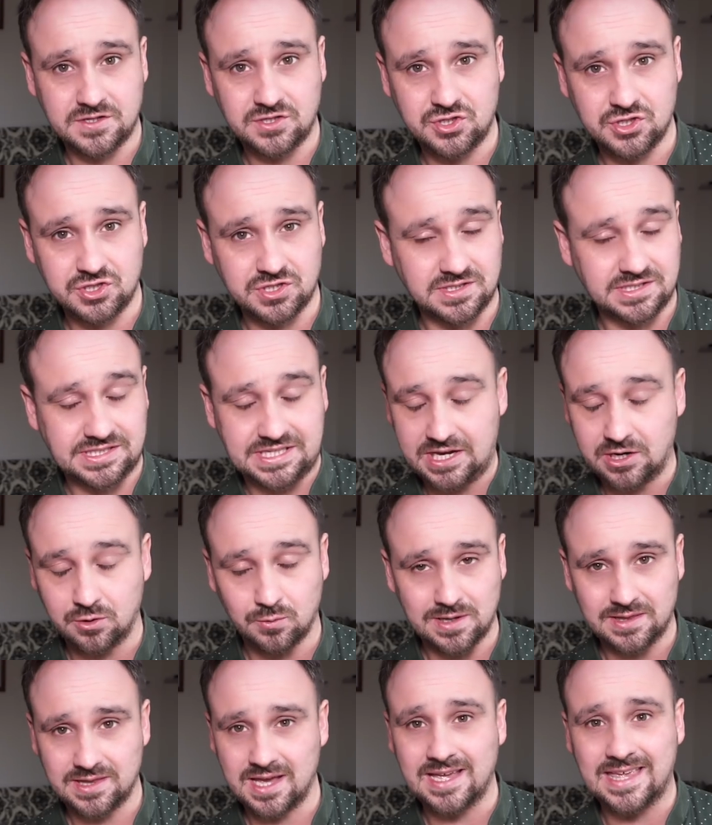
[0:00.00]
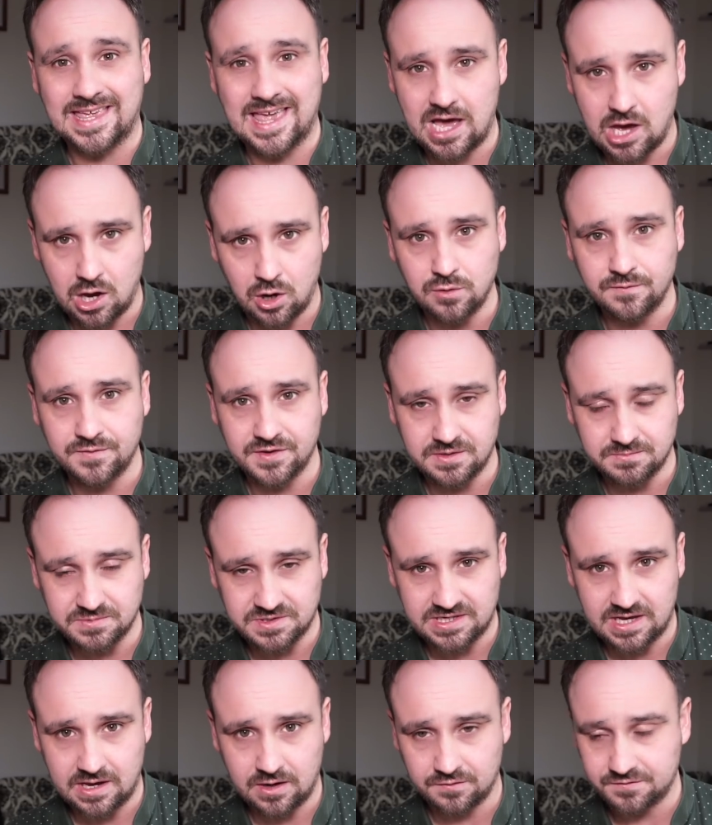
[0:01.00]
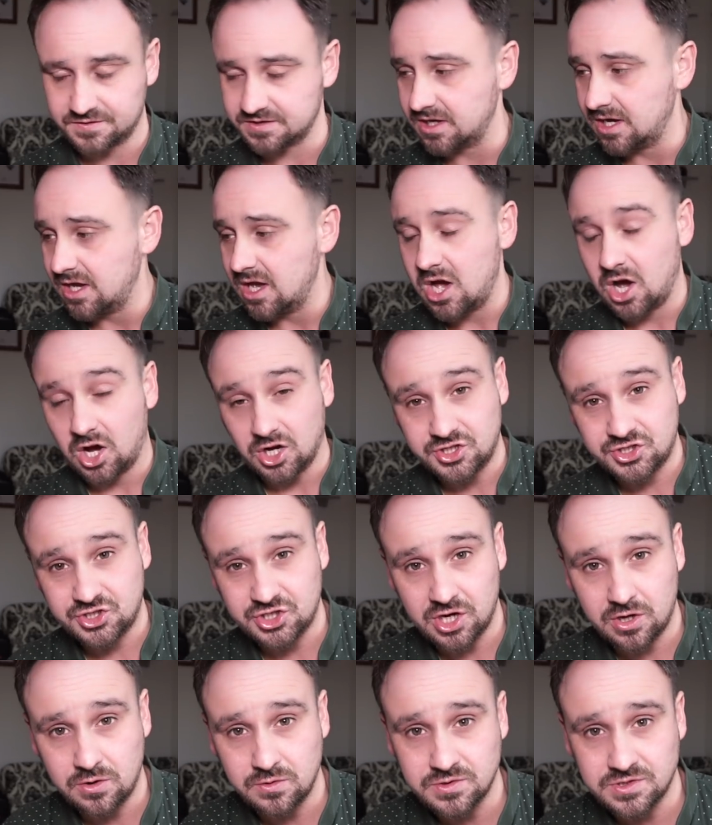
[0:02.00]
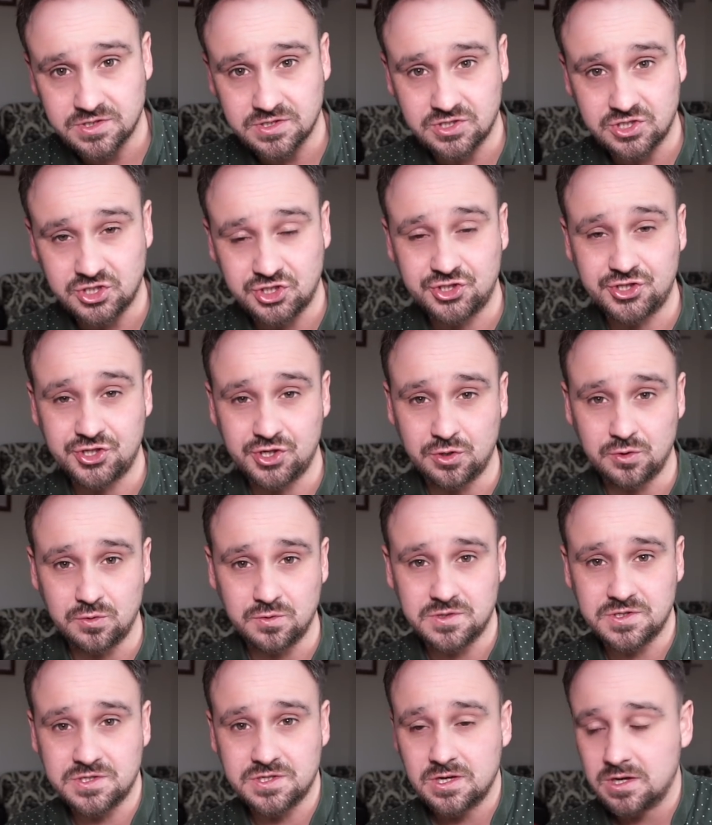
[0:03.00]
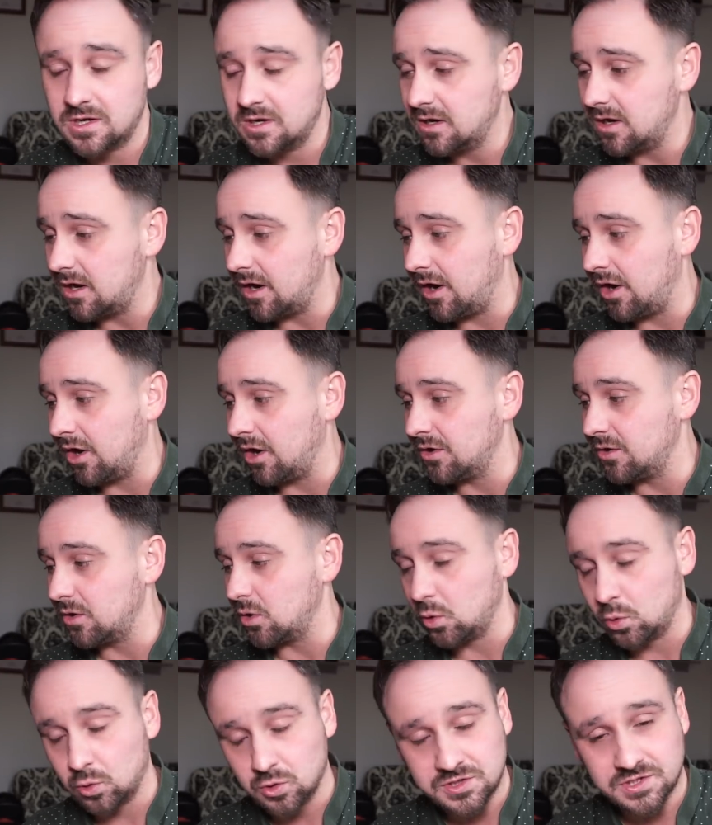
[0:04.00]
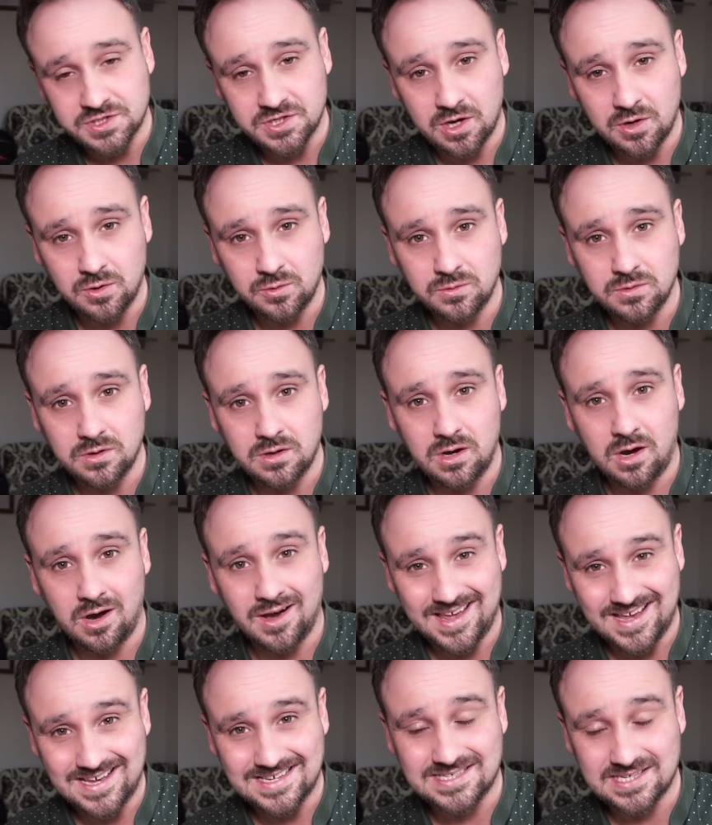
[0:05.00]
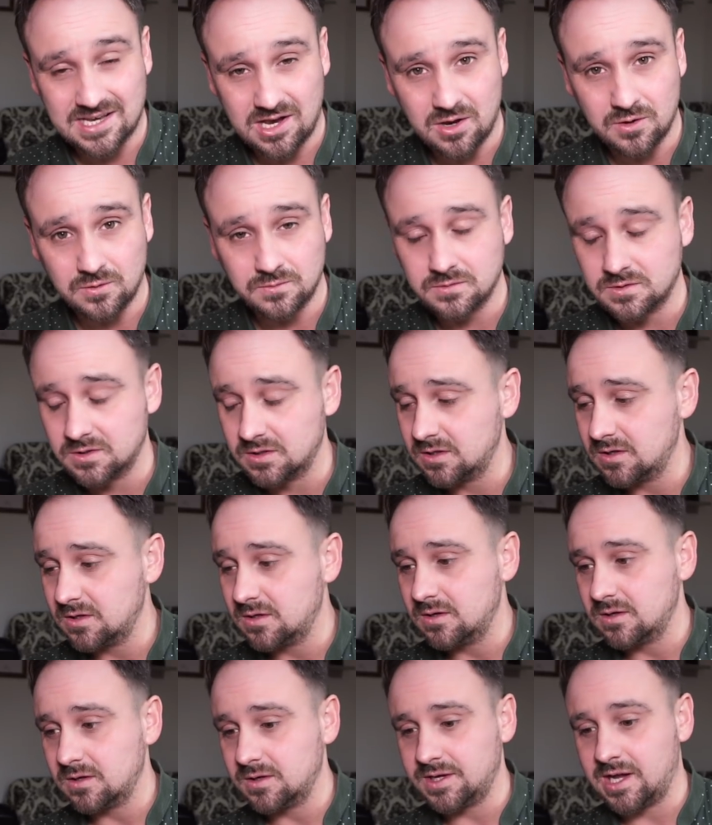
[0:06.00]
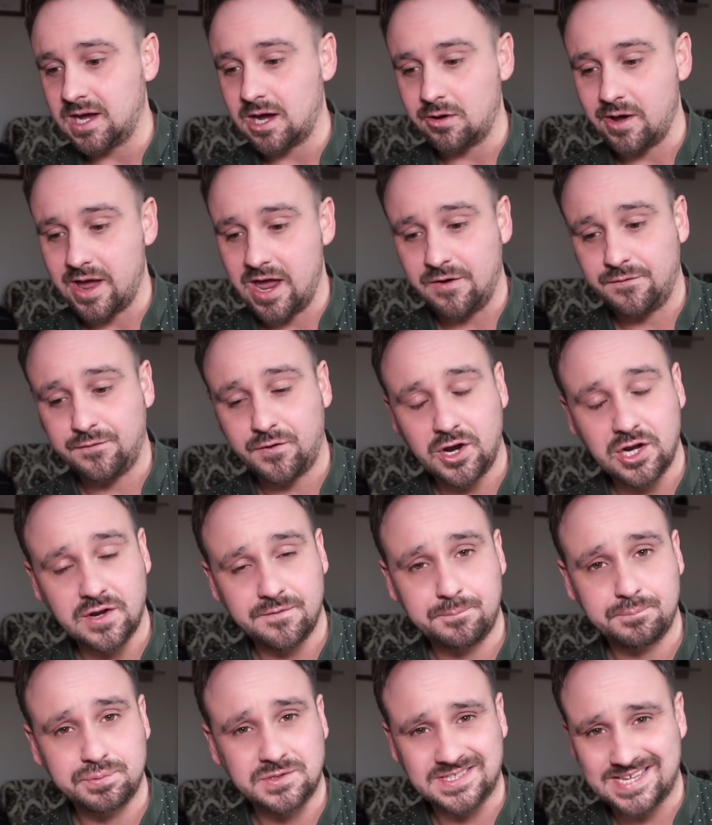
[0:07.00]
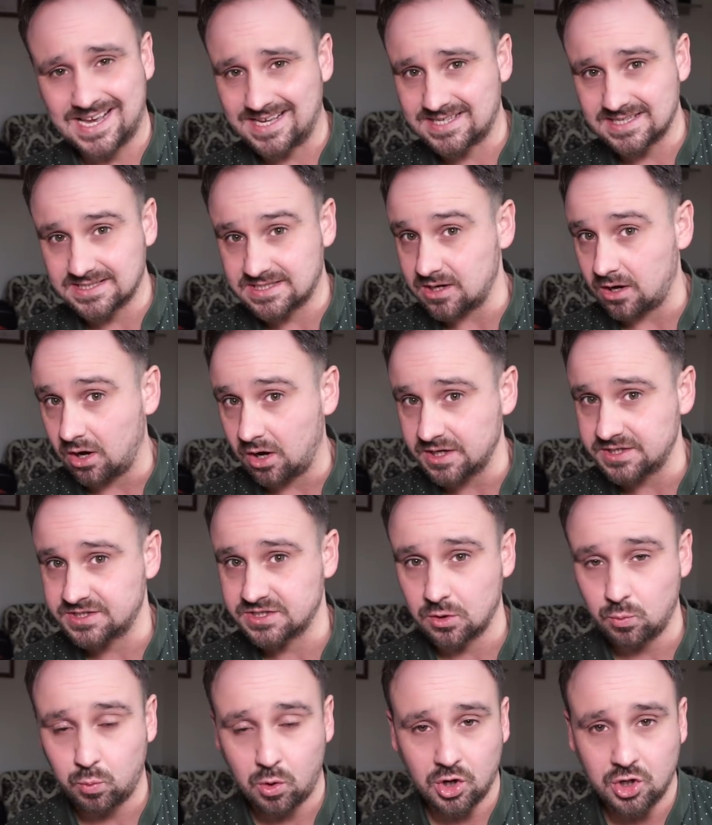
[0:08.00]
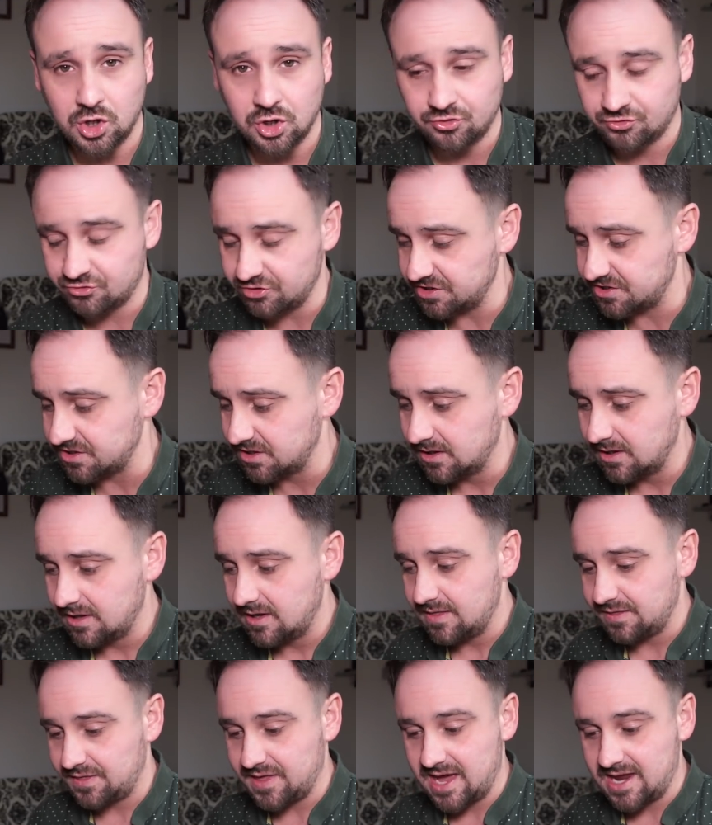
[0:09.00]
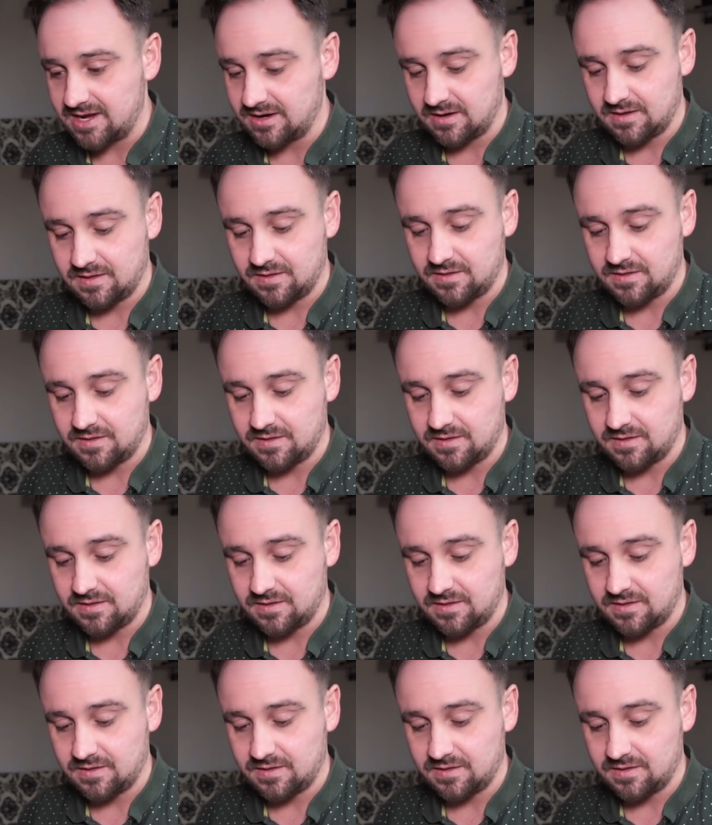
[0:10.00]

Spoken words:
to just deal with and get over themselves. I chose to shoot on also ISO. Now, if I'd have set it to ISO 100, then